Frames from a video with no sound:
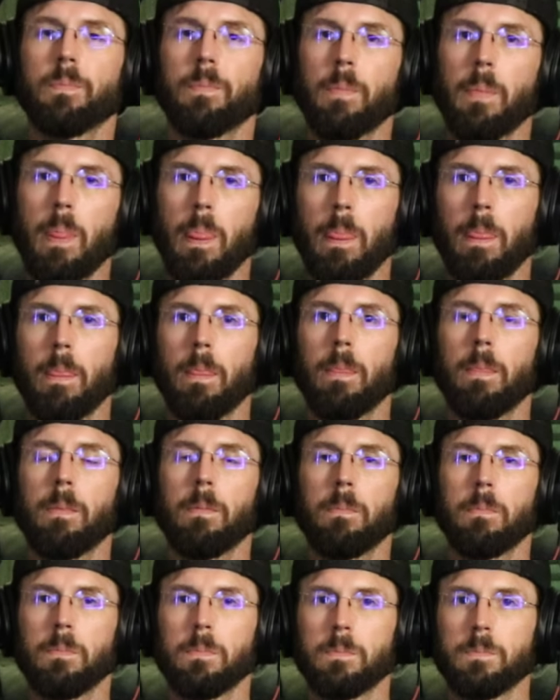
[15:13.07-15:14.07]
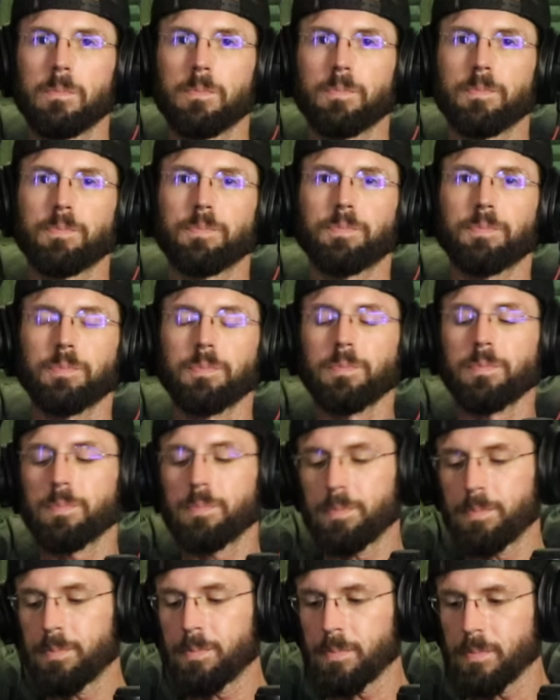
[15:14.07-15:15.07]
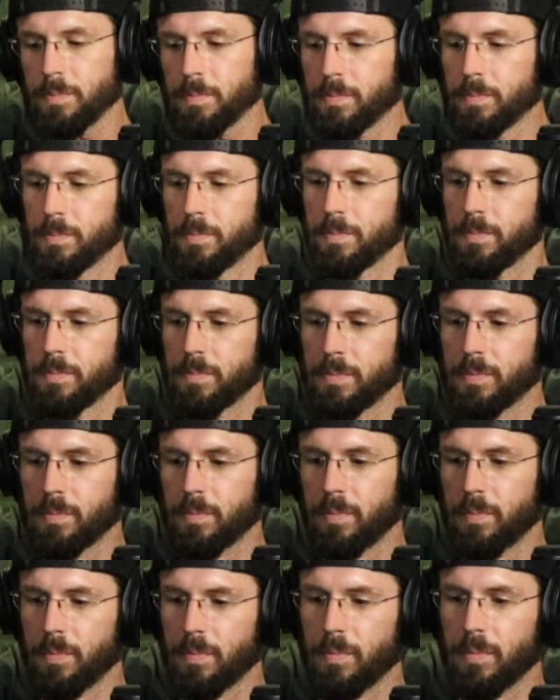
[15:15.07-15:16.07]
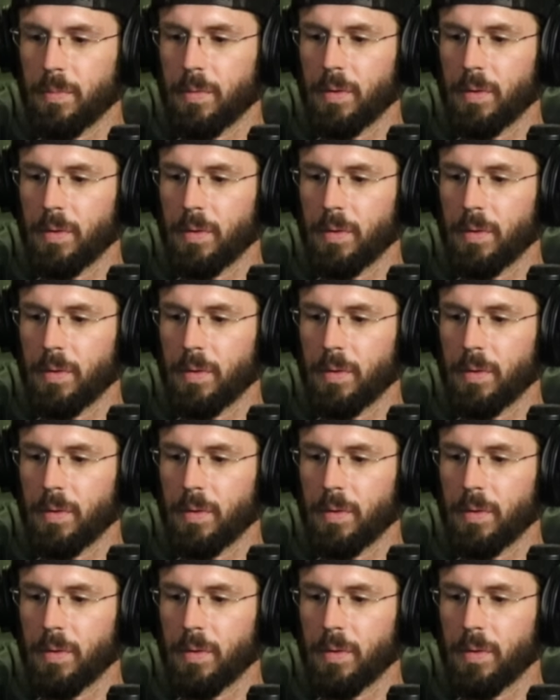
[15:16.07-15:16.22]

Nothing is said.